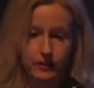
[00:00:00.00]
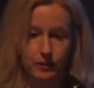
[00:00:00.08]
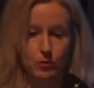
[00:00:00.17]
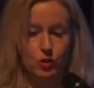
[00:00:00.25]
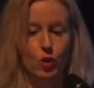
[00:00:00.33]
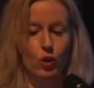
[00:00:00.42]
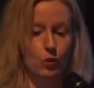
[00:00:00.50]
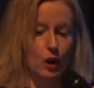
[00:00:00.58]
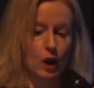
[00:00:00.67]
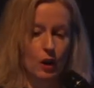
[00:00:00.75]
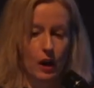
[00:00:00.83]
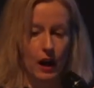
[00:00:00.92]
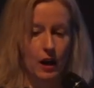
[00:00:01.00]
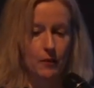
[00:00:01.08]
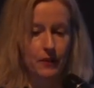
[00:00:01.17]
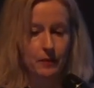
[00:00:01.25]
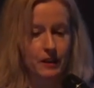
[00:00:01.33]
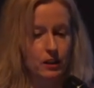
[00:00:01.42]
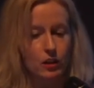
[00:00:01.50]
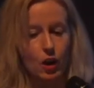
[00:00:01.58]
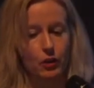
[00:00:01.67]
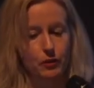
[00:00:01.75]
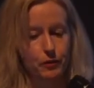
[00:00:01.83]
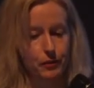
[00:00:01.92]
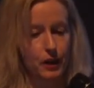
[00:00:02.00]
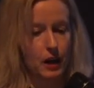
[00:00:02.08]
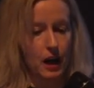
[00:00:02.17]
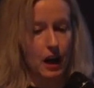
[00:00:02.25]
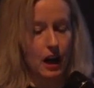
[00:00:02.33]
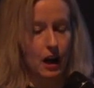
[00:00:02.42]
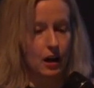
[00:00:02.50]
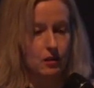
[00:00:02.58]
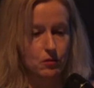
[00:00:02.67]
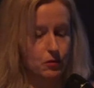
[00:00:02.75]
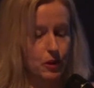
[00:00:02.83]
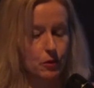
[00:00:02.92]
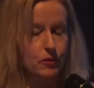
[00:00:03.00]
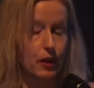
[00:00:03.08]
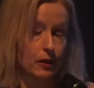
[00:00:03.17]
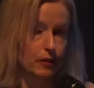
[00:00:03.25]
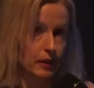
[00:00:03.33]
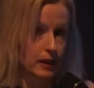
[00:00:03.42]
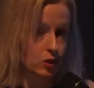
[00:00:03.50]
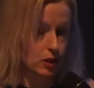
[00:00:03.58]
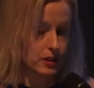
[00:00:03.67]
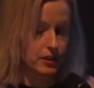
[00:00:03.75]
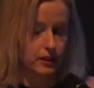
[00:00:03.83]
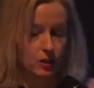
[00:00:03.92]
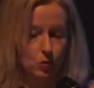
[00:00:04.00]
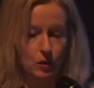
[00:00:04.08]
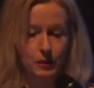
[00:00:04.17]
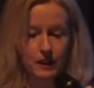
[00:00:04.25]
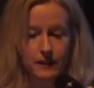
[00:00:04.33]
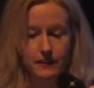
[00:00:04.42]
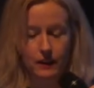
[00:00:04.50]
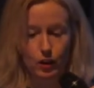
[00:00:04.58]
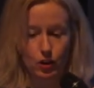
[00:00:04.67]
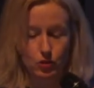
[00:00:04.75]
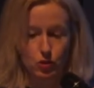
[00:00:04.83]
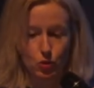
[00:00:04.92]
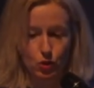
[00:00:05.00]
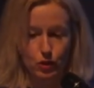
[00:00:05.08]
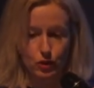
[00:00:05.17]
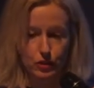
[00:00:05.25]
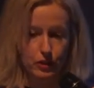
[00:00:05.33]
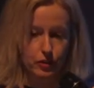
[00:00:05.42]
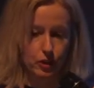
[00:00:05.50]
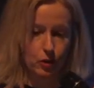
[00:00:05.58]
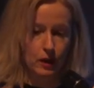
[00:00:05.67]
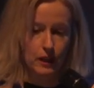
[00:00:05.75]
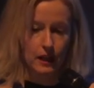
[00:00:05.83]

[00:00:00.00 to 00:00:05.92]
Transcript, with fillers: It was all, um, they made a lot of, uh, they were very, very interested in women in these enclosed closed orders. So